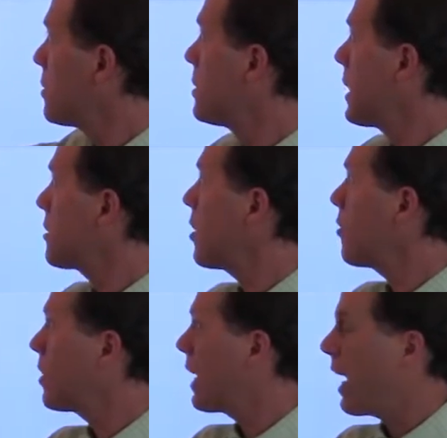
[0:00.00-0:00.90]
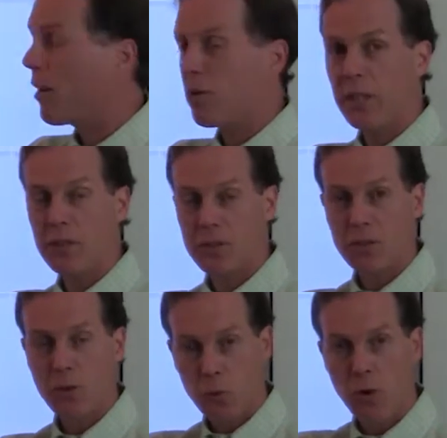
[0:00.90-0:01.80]
six hundred
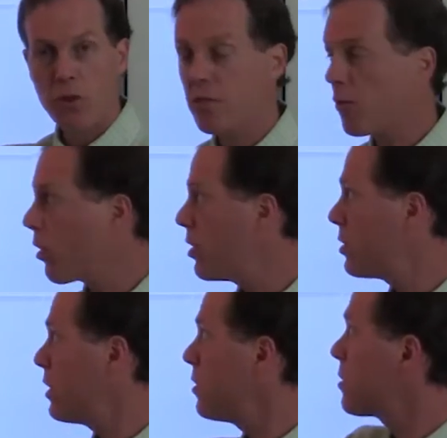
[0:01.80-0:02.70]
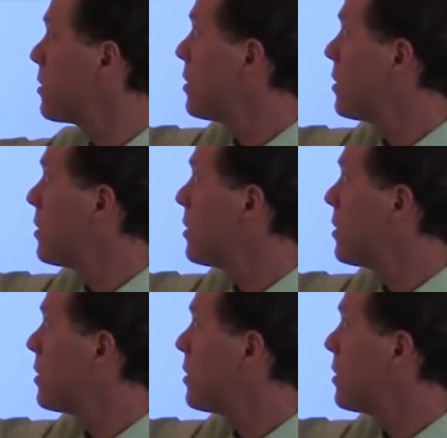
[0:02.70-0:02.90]
calories worth of oranges